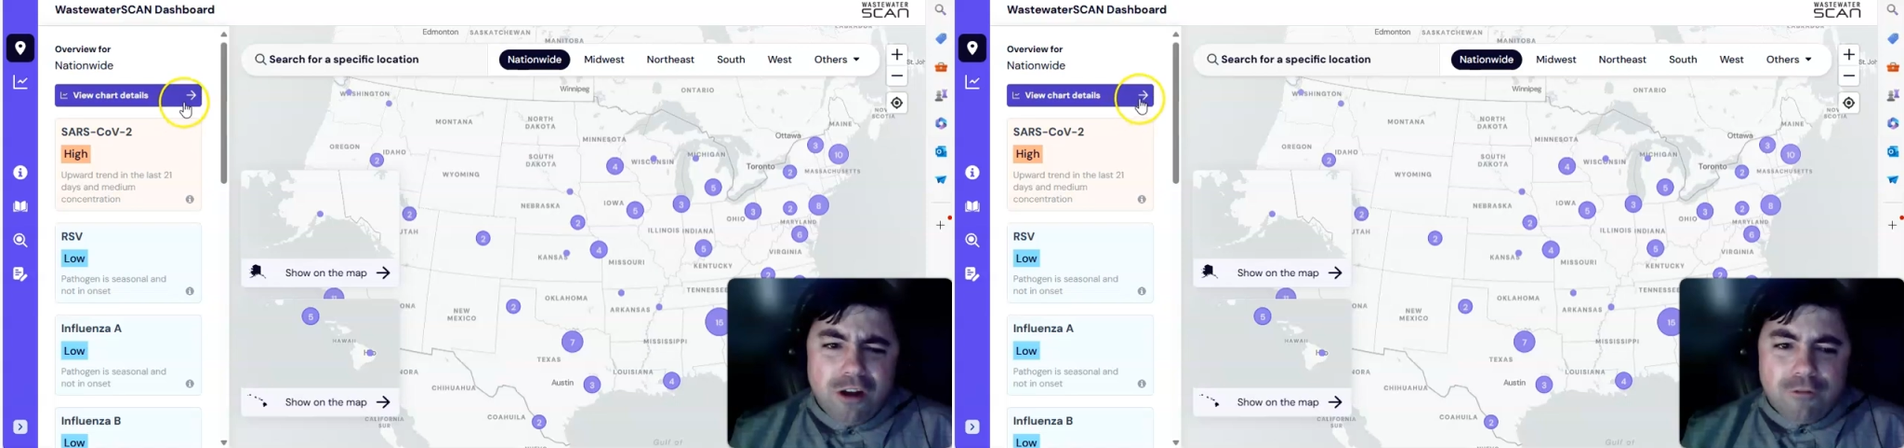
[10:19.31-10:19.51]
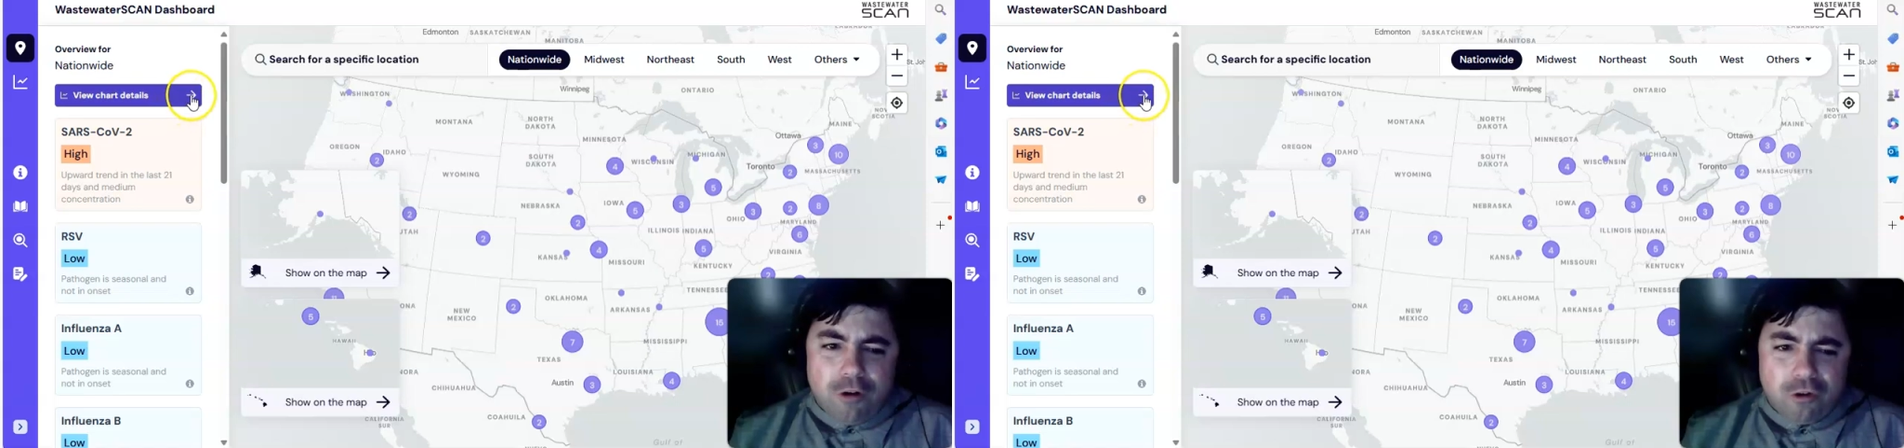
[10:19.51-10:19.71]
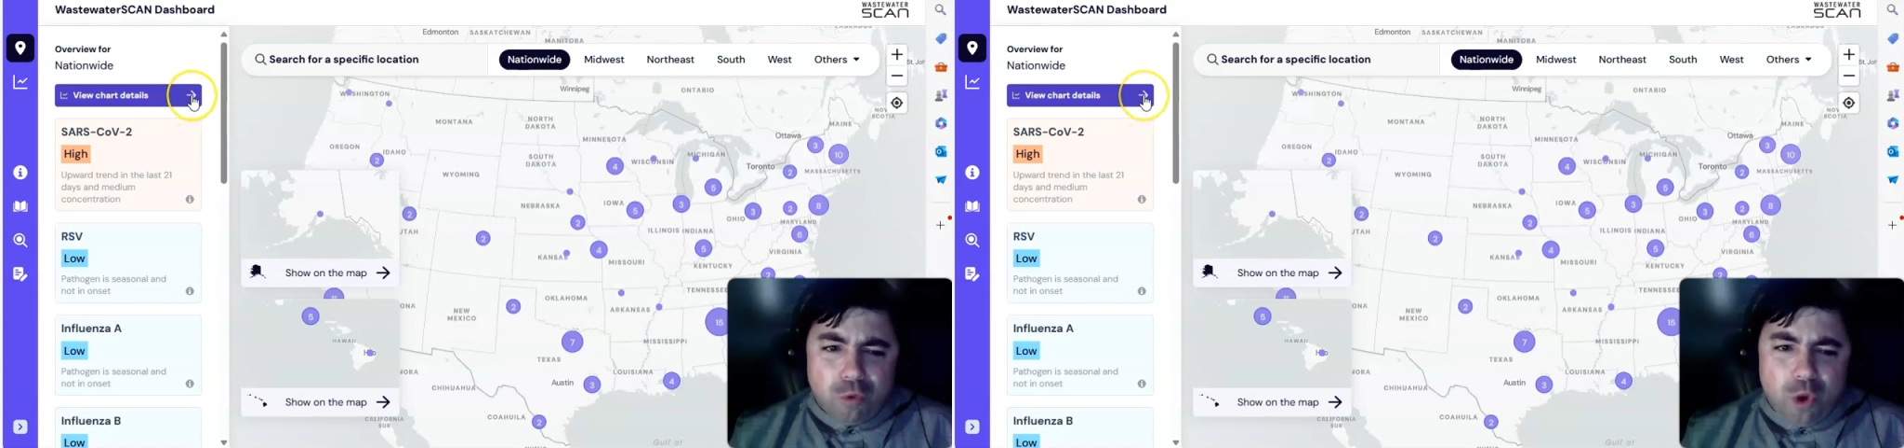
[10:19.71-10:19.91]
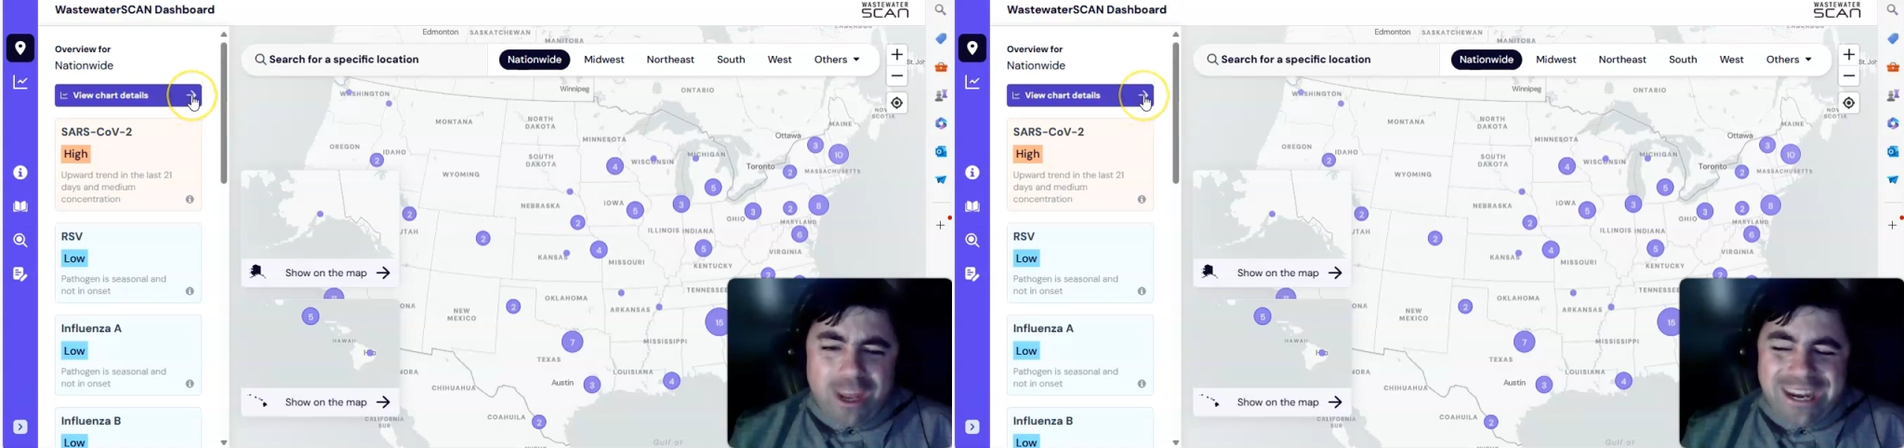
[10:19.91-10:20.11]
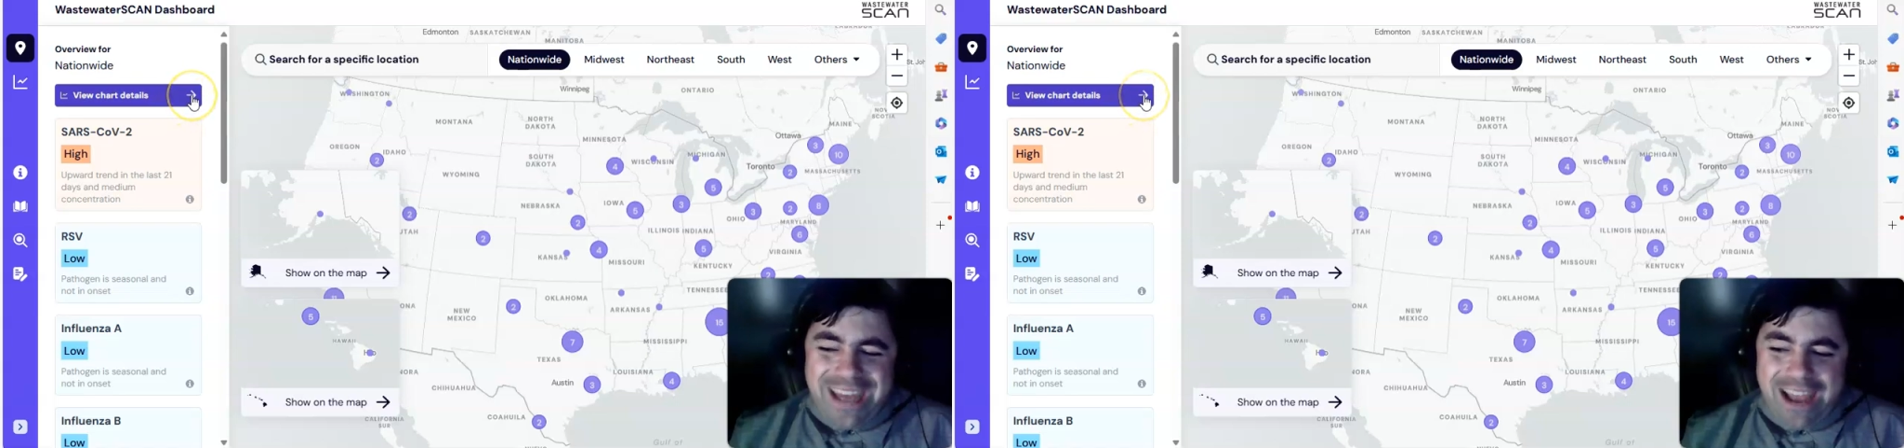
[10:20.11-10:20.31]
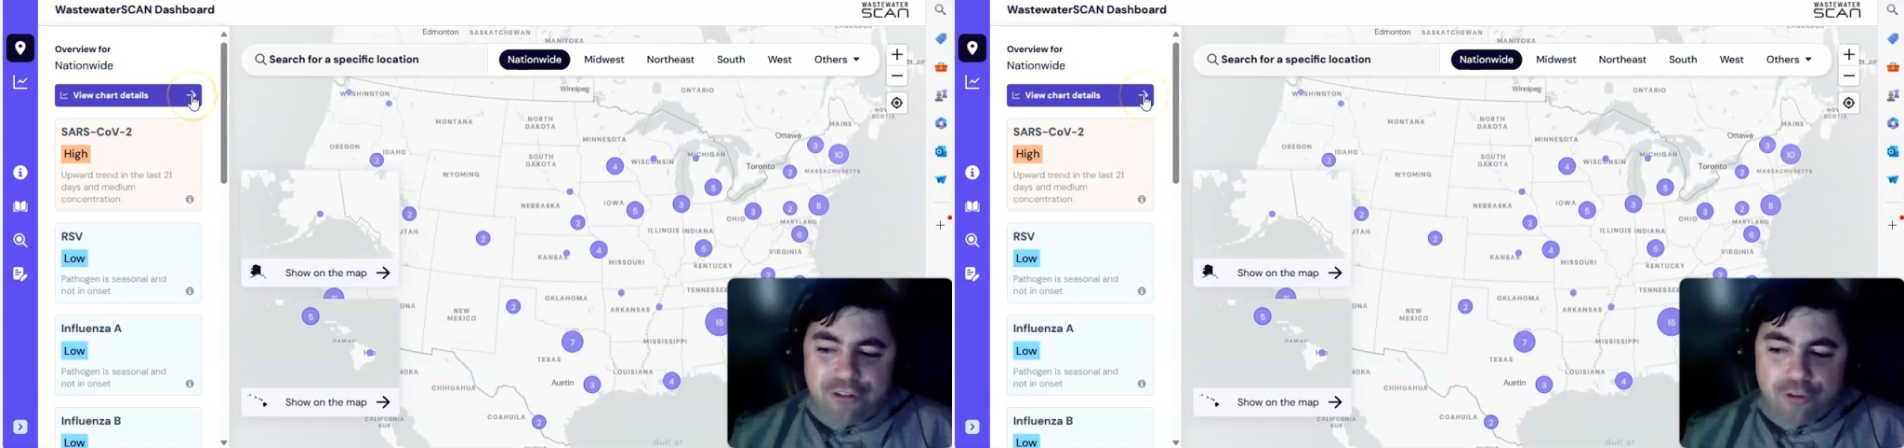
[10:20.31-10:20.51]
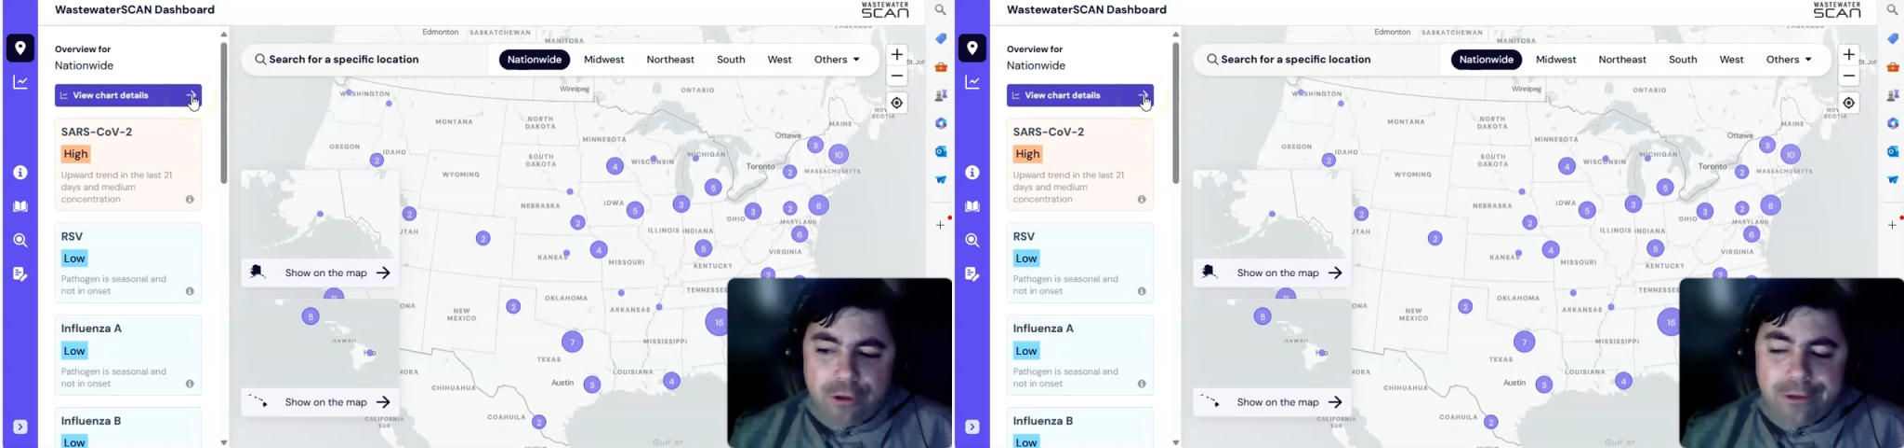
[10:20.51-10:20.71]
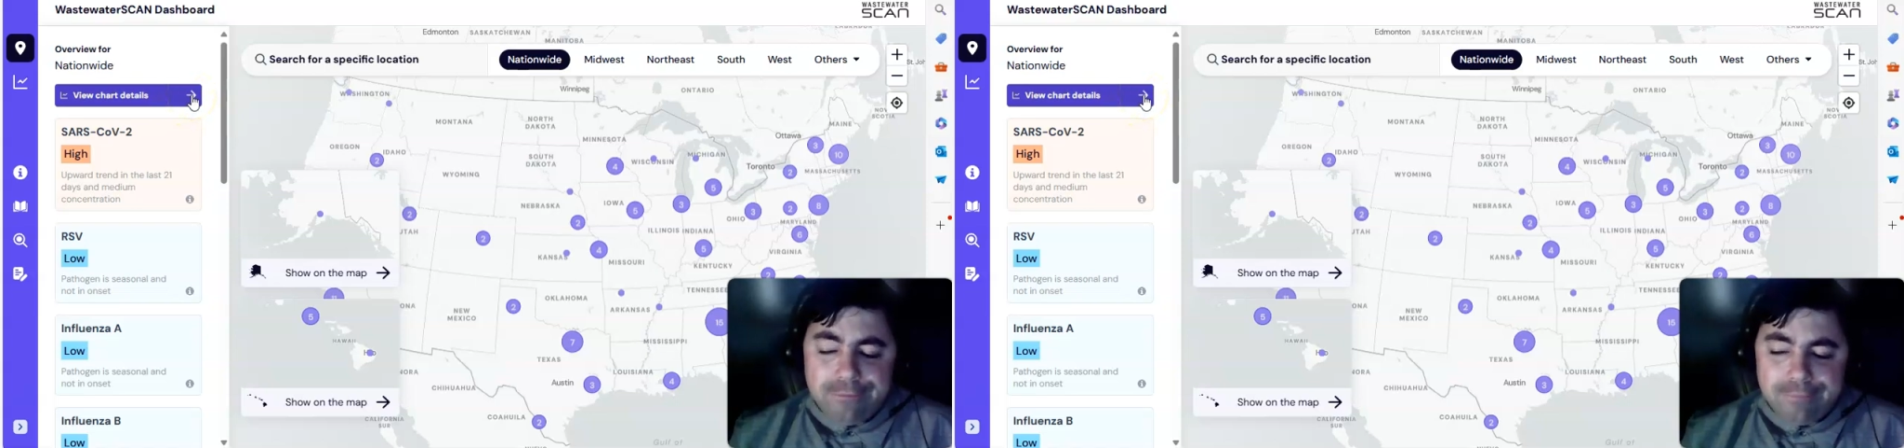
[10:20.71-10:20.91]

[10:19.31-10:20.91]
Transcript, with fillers: First, we'll look at nationally,